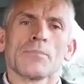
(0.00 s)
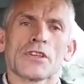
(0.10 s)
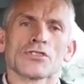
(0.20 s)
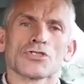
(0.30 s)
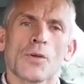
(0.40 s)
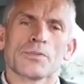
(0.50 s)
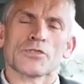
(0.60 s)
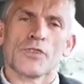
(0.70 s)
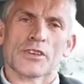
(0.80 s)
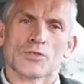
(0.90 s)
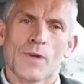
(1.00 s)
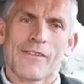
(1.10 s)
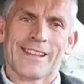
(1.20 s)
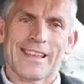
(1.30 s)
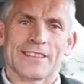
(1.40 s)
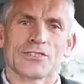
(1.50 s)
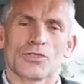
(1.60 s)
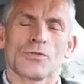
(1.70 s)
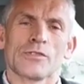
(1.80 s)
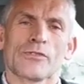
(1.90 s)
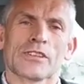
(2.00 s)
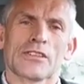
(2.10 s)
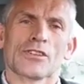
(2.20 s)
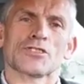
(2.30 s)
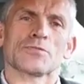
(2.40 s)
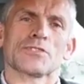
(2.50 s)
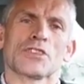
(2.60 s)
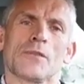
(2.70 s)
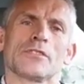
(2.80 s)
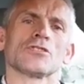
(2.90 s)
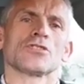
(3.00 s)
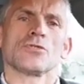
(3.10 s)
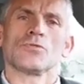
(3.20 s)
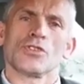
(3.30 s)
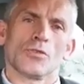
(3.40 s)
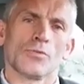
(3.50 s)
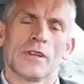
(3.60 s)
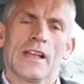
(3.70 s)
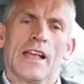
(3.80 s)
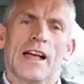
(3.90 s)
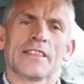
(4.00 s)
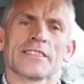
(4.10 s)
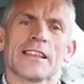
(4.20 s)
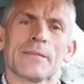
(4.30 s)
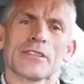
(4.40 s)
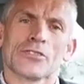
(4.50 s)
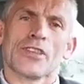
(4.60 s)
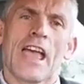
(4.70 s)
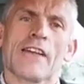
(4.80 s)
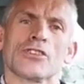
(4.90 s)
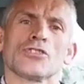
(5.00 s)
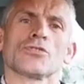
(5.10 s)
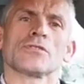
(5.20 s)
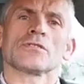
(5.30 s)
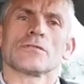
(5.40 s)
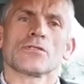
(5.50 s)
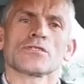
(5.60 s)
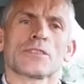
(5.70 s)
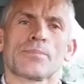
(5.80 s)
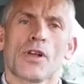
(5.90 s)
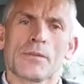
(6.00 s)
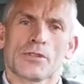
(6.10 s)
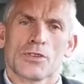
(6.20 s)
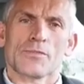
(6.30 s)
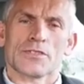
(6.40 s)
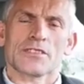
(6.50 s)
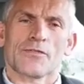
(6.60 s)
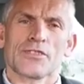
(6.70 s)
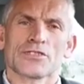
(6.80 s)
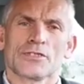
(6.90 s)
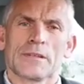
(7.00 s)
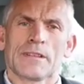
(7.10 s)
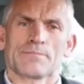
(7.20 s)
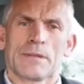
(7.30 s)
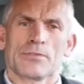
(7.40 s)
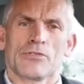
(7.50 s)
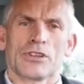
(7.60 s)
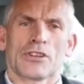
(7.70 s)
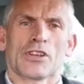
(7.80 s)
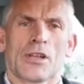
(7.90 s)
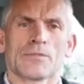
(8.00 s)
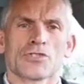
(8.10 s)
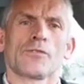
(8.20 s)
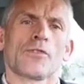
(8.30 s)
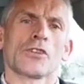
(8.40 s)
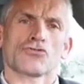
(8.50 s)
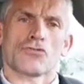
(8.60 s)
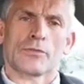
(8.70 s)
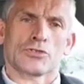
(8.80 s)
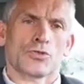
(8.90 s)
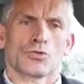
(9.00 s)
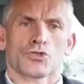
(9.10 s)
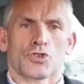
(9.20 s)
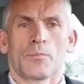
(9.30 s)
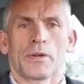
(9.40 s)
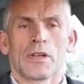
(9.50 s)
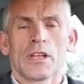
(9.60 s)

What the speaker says: But your shop is fixed where it is. So then you have to get the customers coming to you. And there's a limit on the area you can supply, because obviously there's a physical limit. People are only going to come so far to travel to your shop